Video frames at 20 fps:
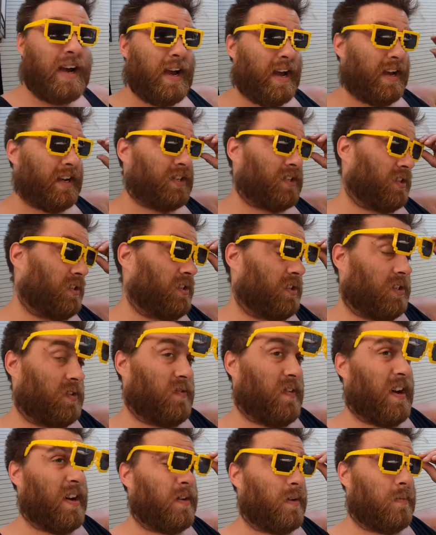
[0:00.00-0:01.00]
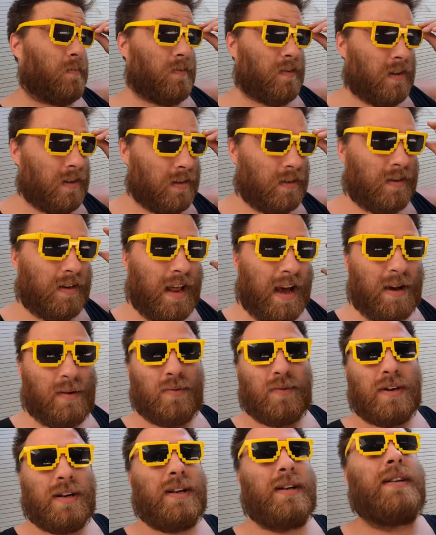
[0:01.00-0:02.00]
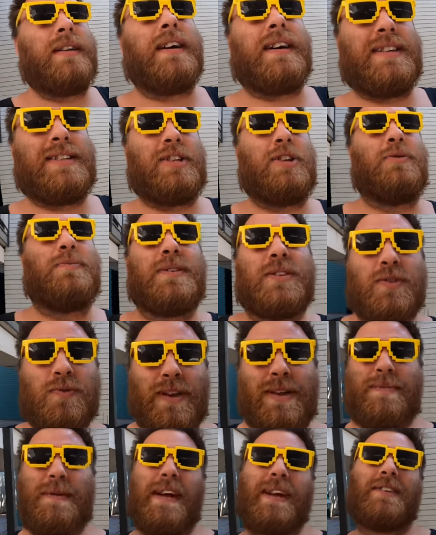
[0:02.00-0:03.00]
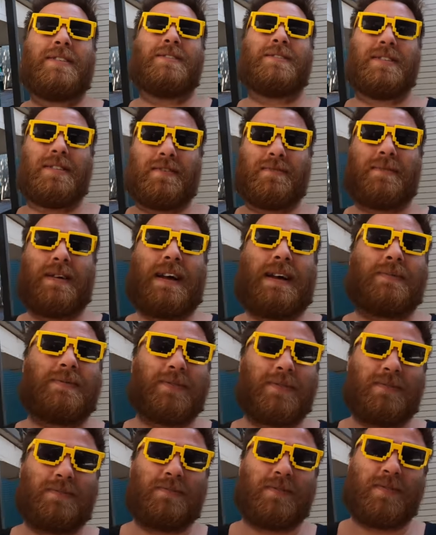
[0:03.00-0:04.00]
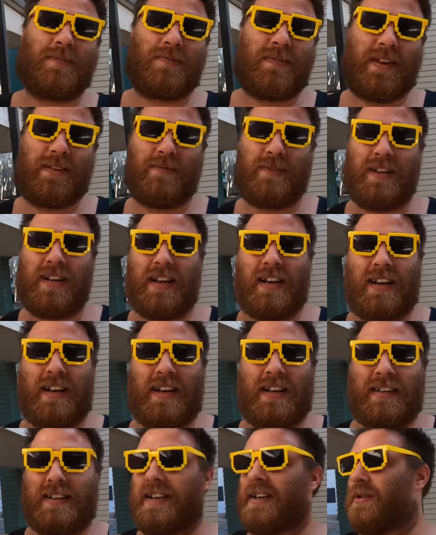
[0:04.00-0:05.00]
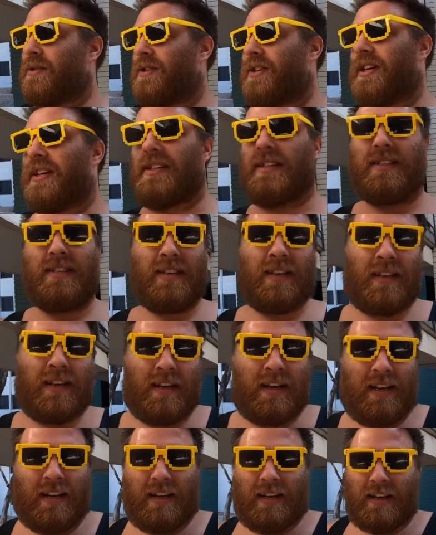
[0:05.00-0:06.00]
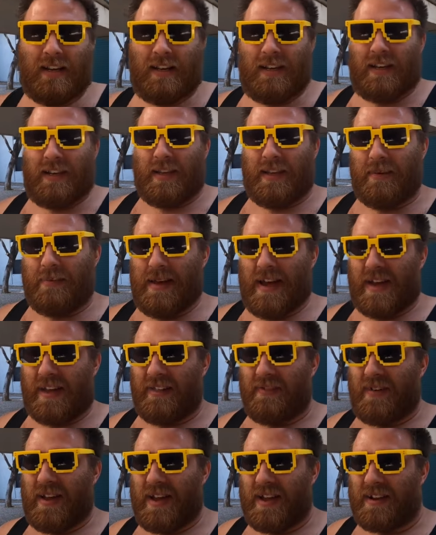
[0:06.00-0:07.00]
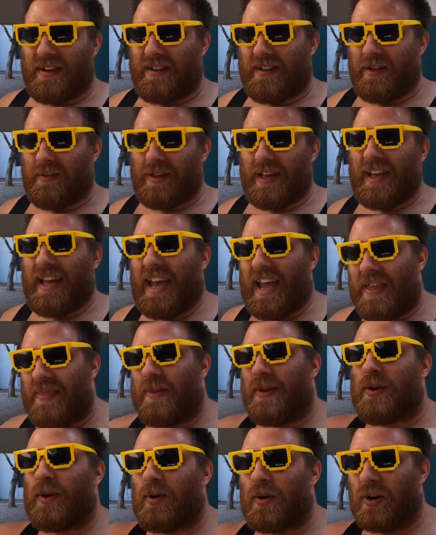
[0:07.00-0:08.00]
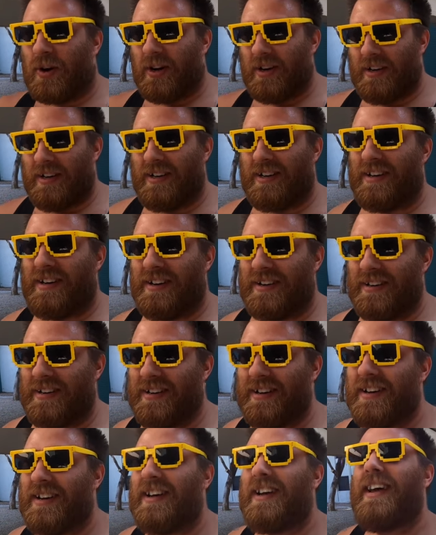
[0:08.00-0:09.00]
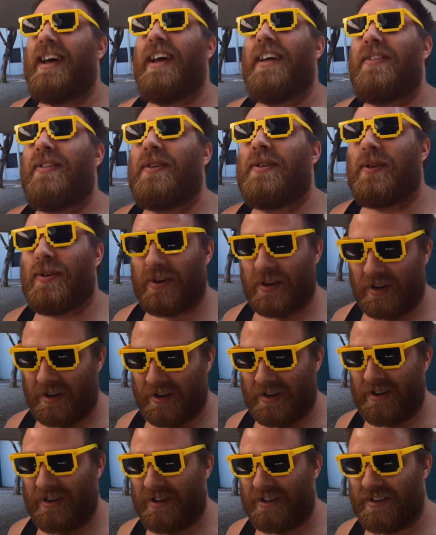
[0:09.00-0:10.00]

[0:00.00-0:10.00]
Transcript: I actually just found not one, not two, but three pairs of my absolute most favorite Tito shades in the back of the van. They were like in the door in the door.